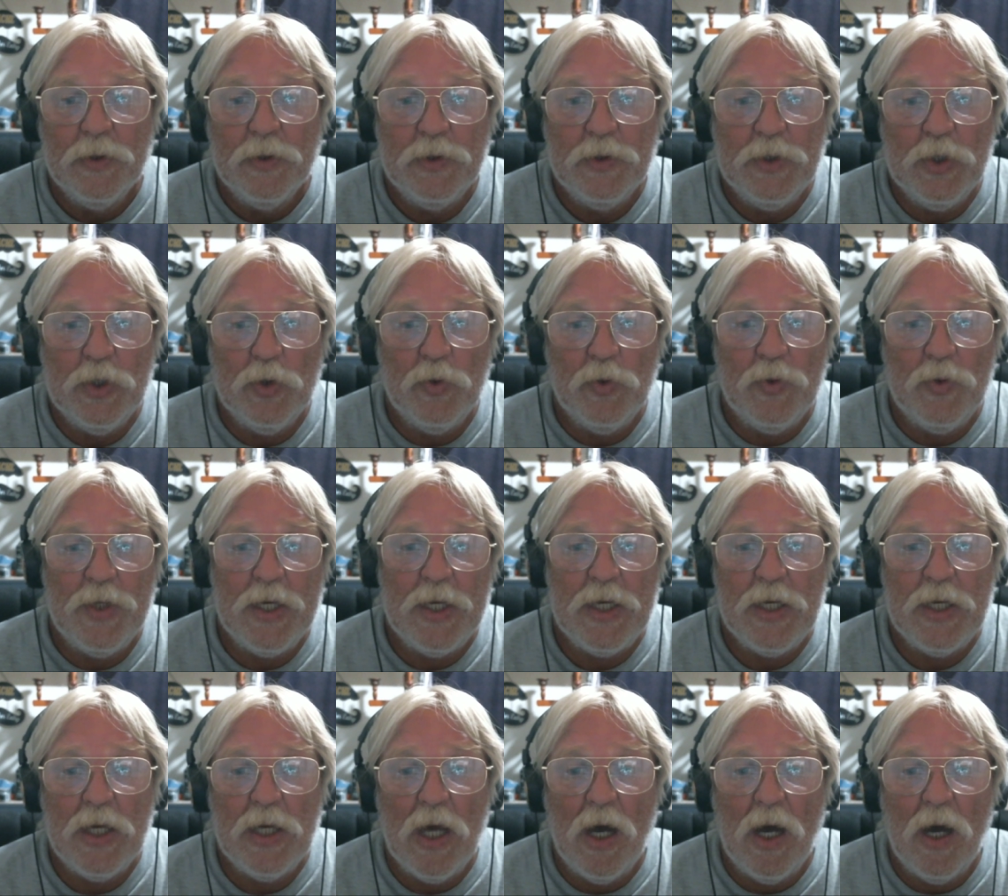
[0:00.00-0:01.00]
do
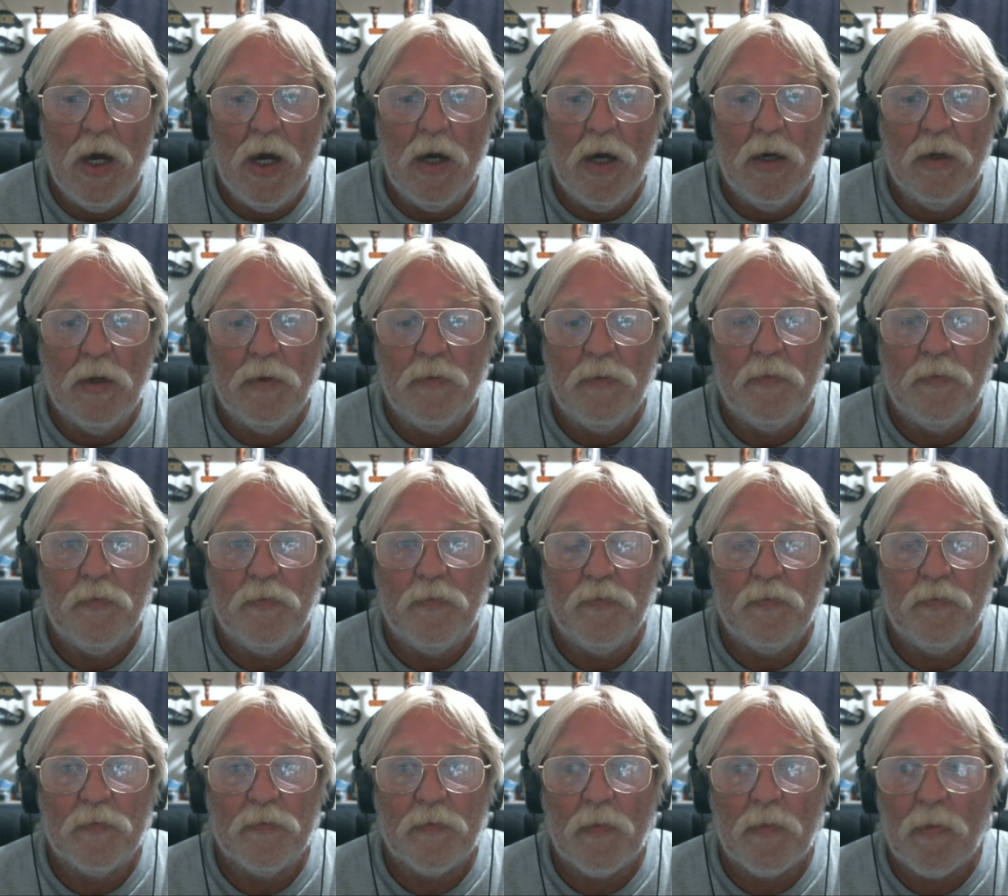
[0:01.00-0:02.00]
the uh,
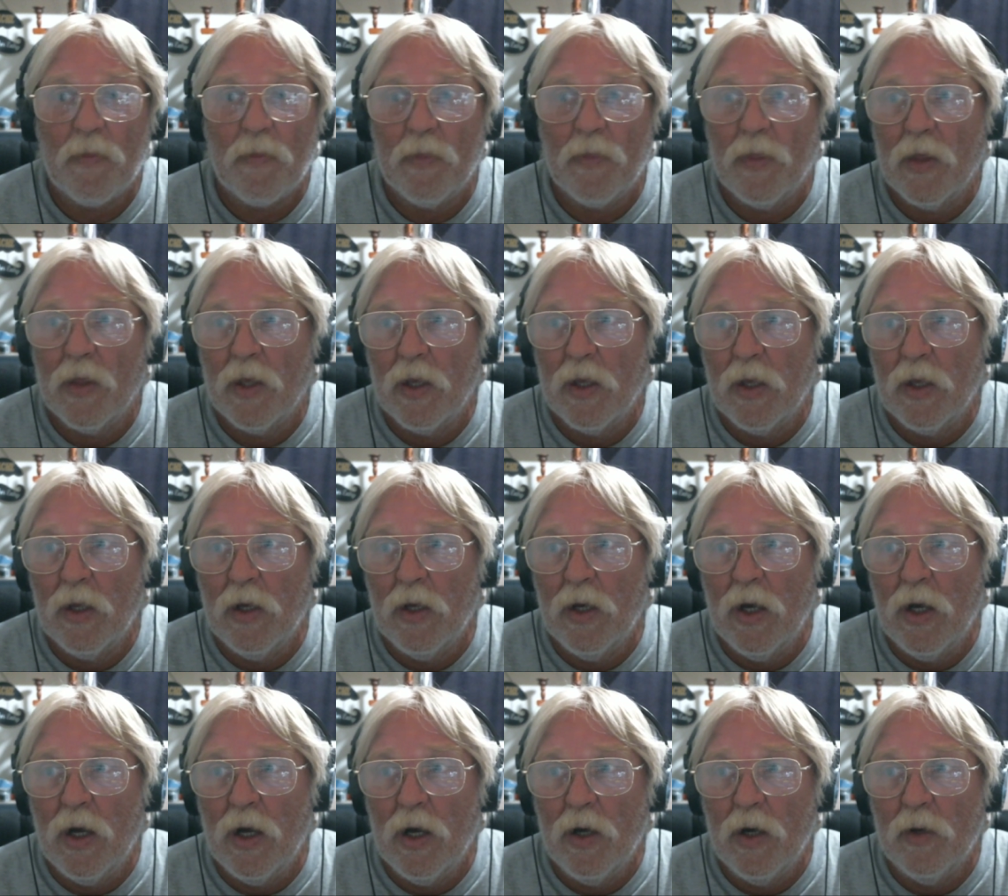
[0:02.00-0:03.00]

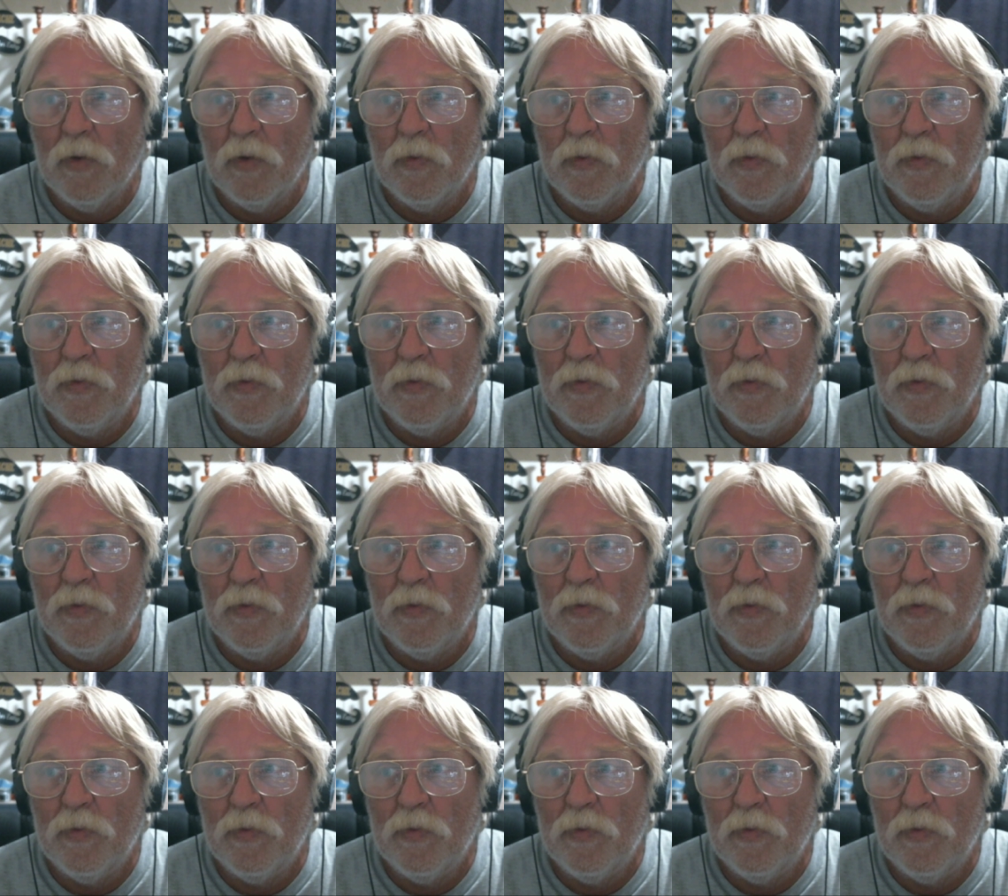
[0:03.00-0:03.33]
uh,